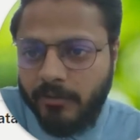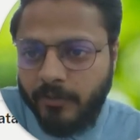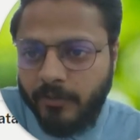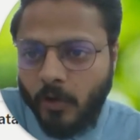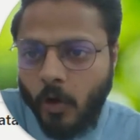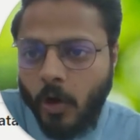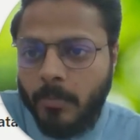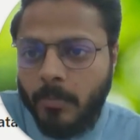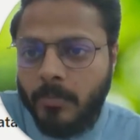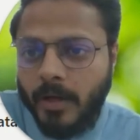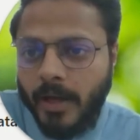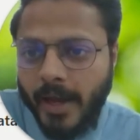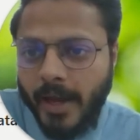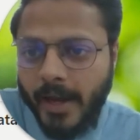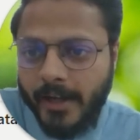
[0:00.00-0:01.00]
from
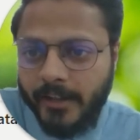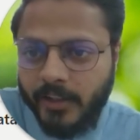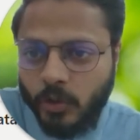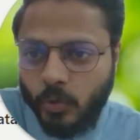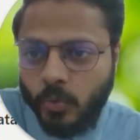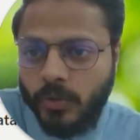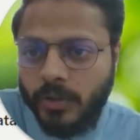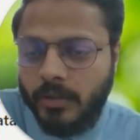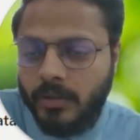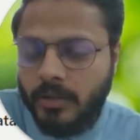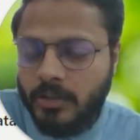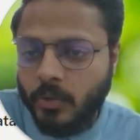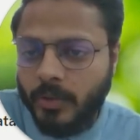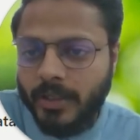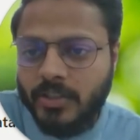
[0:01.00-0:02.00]
and to year,
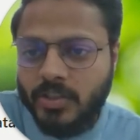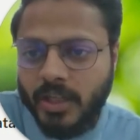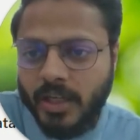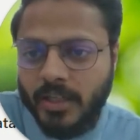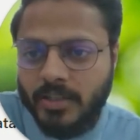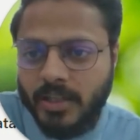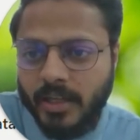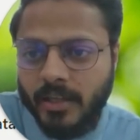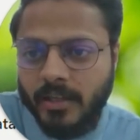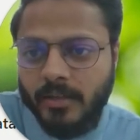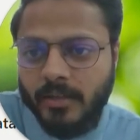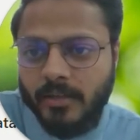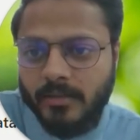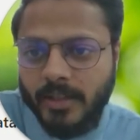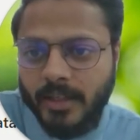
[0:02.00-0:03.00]
you can change here.
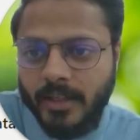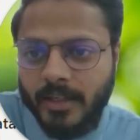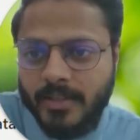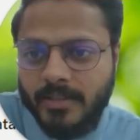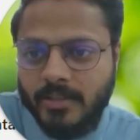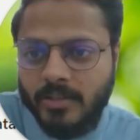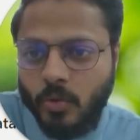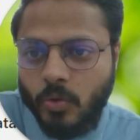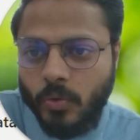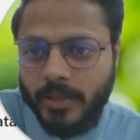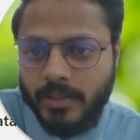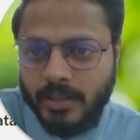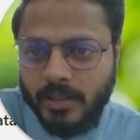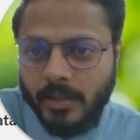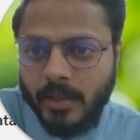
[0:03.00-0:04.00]
It is so
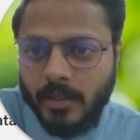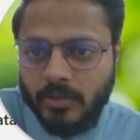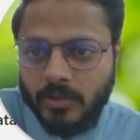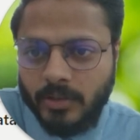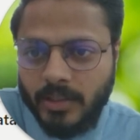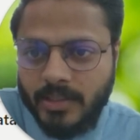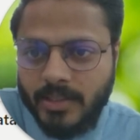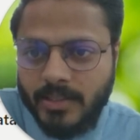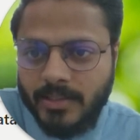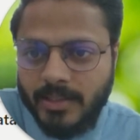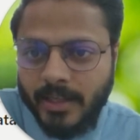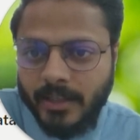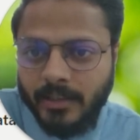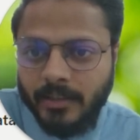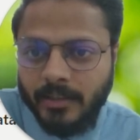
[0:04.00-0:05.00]
easy. So this is
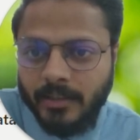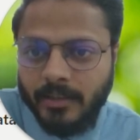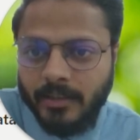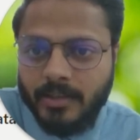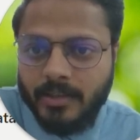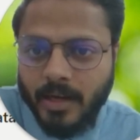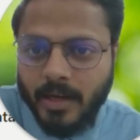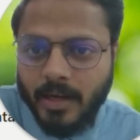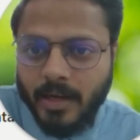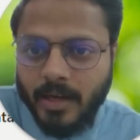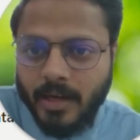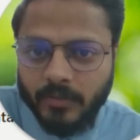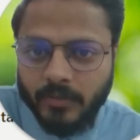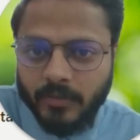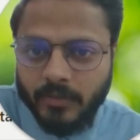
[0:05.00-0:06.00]
set the start year of
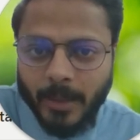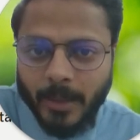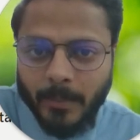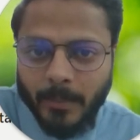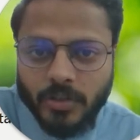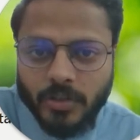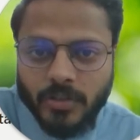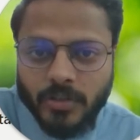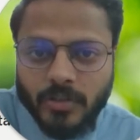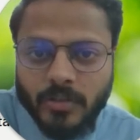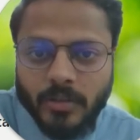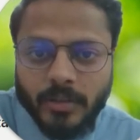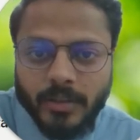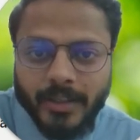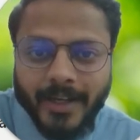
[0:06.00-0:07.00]
the date dimension.
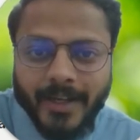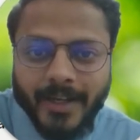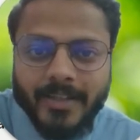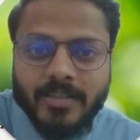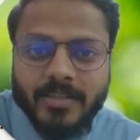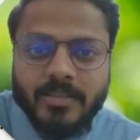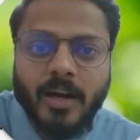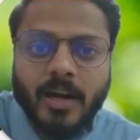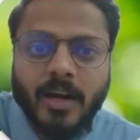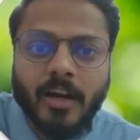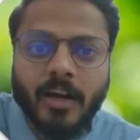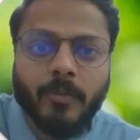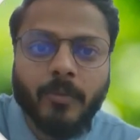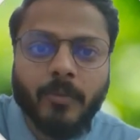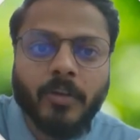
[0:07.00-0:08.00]
Dates start
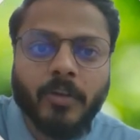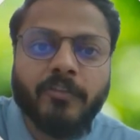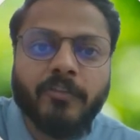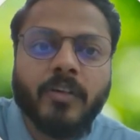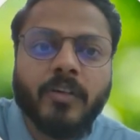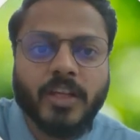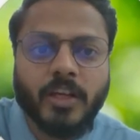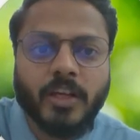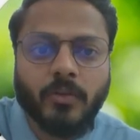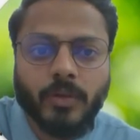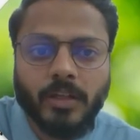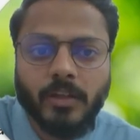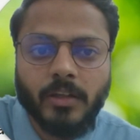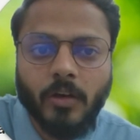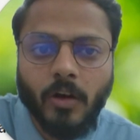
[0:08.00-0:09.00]
from the 1st of
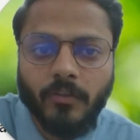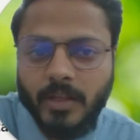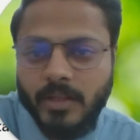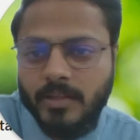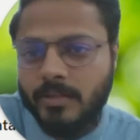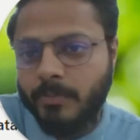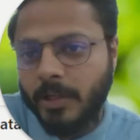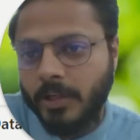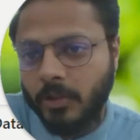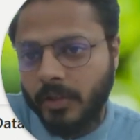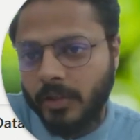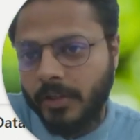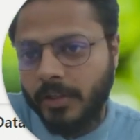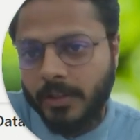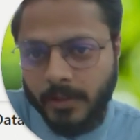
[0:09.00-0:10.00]
January of this
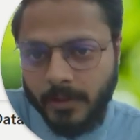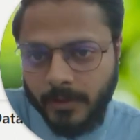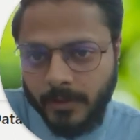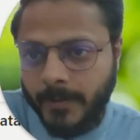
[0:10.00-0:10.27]
particular year,